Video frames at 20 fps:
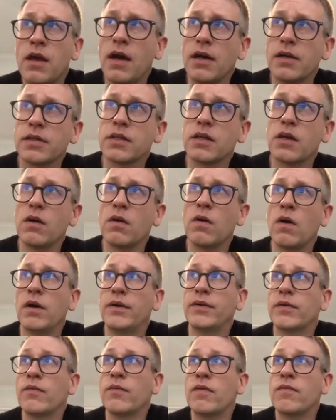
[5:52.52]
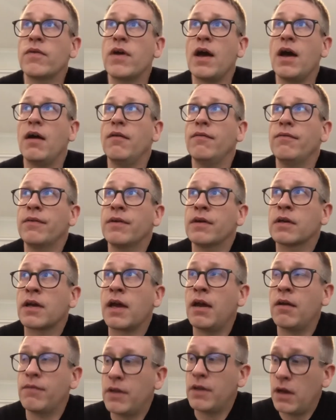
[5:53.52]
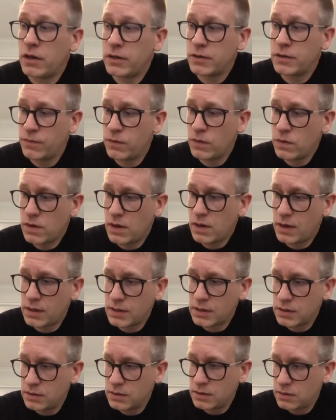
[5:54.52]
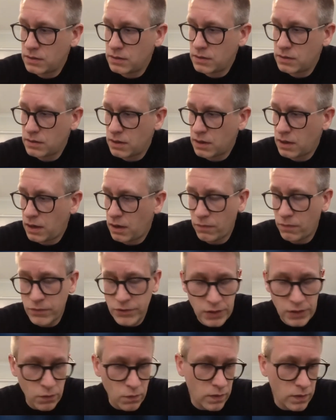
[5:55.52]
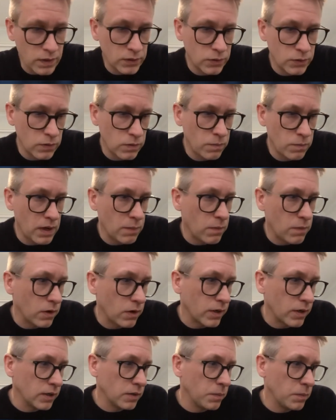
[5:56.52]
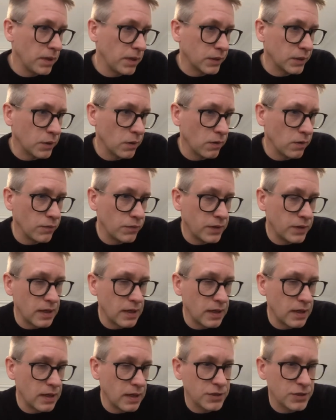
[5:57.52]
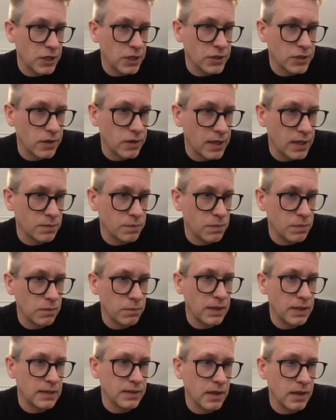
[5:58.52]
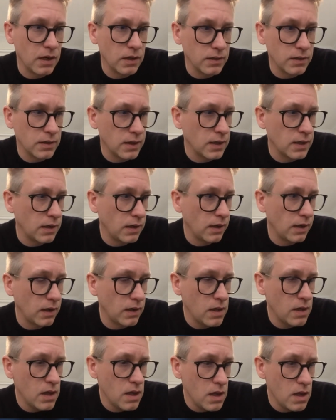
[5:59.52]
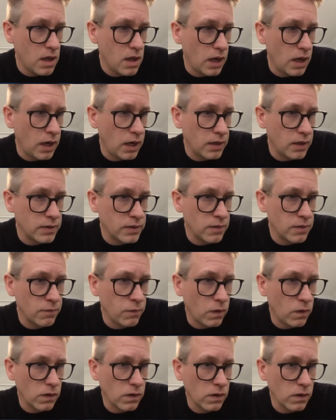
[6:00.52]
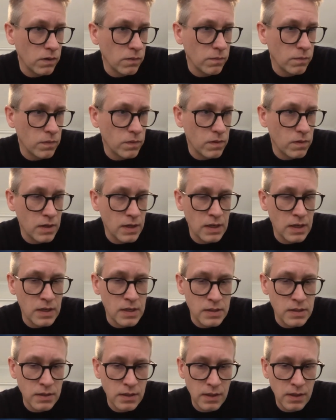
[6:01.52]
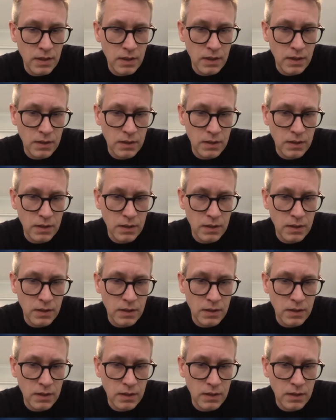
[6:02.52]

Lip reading: So we have kind of the last few years, obviously we went through a bear market, but kind of the infrastructure has been built out, and the volume in the